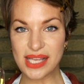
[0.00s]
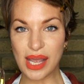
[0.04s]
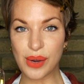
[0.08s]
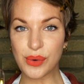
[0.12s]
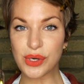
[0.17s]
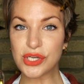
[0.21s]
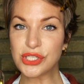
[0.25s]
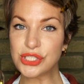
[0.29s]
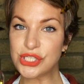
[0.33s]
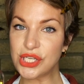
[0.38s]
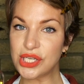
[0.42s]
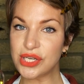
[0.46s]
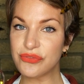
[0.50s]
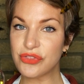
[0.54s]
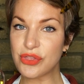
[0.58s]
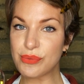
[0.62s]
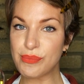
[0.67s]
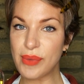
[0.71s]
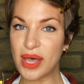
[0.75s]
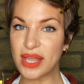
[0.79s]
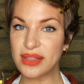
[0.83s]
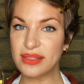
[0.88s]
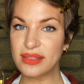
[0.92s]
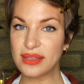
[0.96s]
our Gin of the
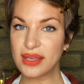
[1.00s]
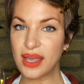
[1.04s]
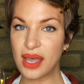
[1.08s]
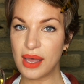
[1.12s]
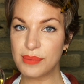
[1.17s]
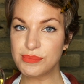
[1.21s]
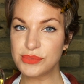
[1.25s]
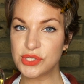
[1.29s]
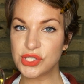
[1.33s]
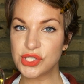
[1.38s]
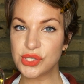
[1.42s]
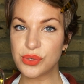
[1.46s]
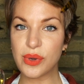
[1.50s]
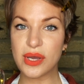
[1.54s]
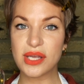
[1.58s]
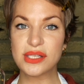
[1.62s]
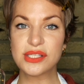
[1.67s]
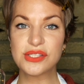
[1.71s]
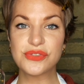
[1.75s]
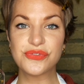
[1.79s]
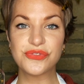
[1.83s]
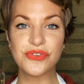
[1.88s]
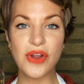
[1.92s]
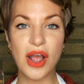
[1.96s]
Month comes to
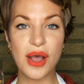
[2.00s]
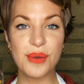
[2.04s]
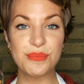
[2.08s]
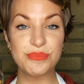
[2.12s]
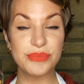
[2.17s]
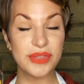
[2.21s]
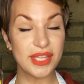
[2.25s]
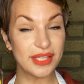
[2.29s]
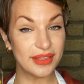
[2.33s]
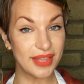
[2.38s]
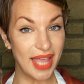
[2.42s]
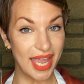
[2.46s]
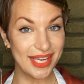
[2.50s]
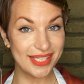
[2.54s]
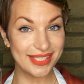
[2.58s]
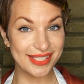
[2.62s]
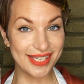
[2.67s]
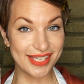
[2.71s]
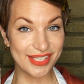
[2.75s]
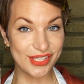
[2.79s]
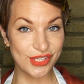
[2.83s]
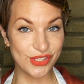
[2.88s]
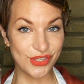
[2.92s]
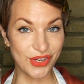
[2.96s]
us from the Lake
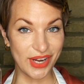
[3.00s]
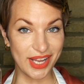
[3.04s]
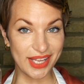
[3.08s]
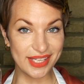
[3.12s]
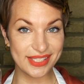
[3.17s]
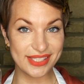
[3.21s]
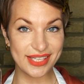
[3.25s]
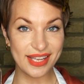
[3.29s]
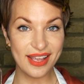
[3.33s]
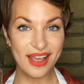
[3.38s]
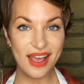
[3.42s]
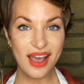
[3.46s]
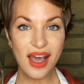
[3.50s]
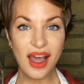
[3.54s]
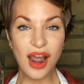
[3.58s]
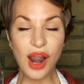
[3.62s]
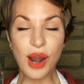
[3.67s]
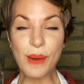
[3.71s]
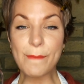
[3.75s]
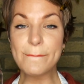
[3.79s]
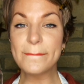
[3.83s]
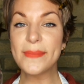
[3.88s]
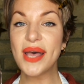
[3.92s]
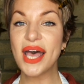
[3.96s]
District,
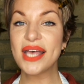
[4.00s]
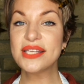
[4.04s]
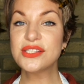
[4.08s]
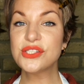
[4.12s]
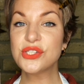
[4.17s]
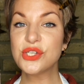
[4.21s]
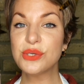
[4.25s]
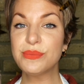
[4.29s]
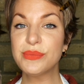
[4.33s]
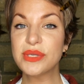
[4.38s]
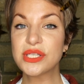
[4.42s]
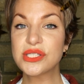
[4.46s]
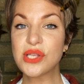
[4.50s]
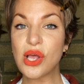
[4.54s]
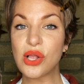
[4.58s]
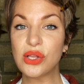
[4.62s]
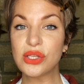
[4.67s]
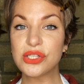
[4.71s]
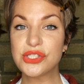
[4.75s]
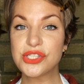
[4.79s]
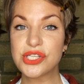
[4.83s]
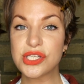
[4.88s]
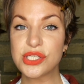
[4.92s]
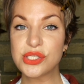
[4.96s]
our master
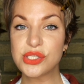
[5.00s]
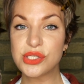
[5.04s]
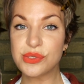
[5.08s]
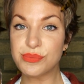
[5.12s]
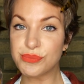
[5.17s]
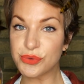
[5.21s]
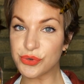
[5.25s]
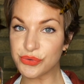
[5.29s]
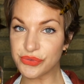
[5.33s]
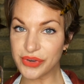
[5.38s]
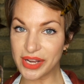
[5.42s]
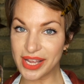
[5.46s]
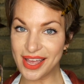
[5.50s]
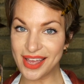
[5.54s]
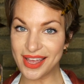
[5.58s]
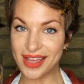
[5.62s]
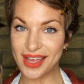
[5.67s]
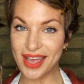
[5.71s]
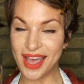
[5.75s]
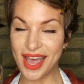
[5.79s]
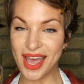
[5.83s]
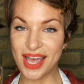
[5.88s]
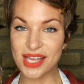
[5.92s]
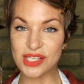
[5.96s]
mixologist Maria
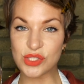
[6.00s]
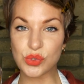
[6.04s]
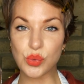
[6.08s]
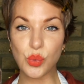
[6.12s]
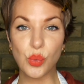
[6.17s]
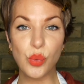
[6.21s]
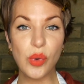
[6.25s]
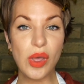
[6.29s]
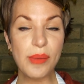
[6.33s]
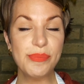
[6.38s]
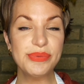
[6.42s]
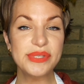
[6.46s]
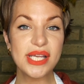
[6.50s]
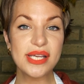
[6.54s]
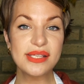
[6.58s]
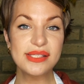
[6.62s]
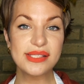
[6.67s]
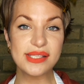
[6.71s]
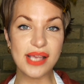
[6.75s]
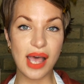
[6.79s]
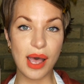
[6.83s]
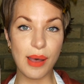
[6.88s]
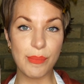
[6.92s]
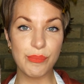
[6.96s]
has whipped
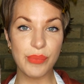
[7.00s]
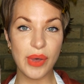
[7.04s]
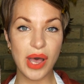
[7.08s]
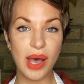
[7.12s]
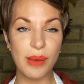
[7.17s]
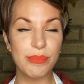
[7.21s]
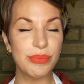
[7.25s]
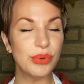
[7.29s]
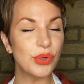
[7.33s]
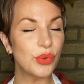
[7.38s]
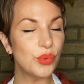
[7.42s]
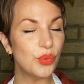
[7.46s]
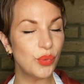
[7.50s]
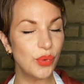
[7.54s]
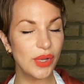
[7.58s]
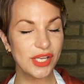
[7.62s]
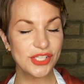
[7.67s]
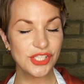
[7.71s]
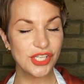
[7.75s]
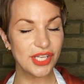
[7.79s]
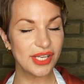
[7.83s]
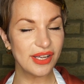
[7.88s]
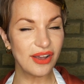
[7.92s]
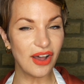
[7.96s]
us up a
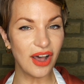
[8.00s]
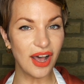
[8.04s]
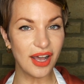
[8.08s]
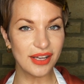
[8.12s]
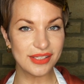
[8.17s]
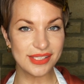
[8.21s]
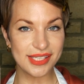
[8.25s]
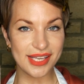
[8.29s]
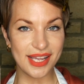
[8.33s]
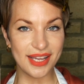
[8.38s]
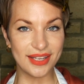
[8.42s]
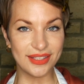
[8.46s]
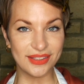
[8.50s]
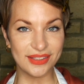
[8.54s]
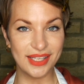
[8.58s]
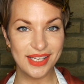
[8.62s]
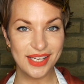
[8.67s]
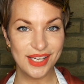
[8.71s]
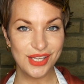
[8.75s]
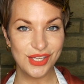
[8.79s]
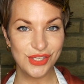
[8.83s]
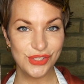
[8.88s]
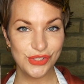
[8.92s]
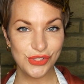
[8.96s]
bewitching cocktail
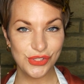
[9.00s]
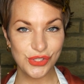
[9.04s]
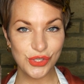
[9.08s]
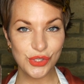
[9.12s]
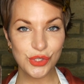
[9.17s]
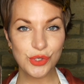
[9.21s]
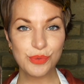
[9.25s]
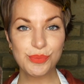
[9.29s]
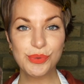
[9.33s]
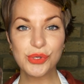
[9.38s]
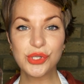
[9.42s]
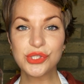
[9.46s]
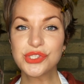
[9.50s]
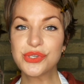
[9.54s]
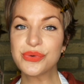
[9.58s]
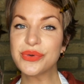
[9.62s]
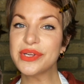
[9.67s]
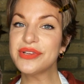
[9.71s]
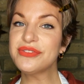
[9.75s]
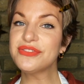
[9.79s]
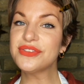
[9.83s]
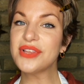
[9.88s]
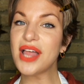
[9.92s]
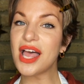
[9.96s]
suitable to
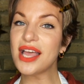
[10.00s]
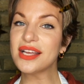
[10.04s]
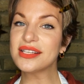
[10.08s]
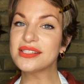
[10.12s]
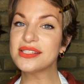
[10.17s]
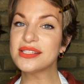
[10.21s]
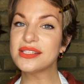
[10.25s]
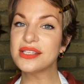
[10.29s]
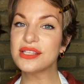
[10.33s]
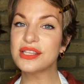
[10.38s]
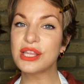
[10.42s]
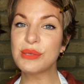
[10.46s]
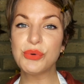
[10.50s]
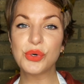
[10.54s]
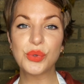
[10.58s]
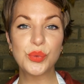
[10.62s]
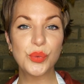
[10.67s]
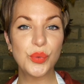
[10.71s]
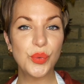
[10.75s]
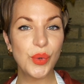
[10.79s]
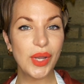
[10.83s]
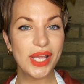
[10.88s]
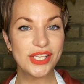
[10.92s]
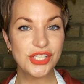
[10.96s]
reflect the
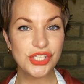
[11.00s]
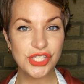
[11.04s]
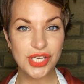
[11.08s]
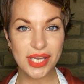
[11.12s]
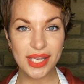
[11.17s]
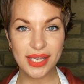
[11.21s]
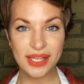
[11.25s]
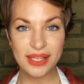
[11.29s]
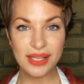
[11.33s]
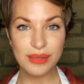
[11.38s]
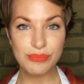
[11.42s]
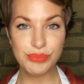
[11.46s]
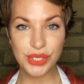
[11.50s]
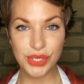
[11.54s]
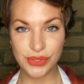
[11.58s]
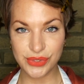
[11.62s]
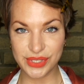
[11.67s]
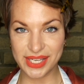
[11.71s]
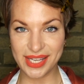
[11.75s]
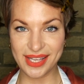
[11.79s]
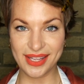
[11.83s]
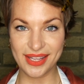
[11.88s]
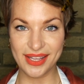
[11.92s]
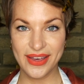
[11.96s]
bewitching
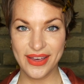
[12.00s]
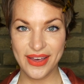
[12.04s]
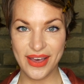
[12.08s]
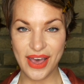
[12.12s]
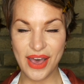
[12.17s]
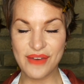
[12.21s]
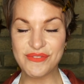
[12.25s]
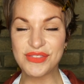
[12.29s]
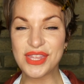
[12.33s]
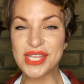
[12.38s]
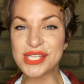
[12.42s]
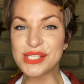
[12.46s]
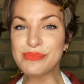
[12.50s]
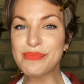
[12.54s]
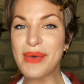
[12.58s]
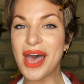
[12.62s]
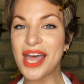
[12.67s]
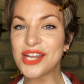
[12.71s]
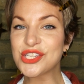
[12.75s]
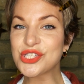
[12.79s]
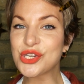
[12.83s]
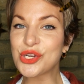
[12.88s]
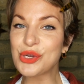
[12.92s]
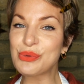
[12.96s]
beauty of this
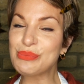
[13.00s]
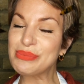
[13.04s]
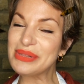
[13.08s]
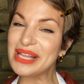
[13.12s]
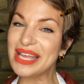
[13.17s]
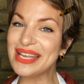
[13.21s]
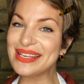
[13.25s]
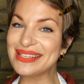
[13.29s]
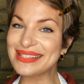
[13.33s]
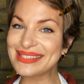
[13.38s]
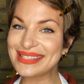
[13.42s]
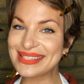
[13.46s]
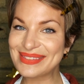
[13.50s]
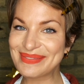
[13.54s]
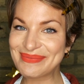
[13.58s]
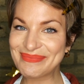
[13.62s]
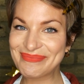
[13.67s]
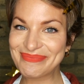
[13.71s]
magical place.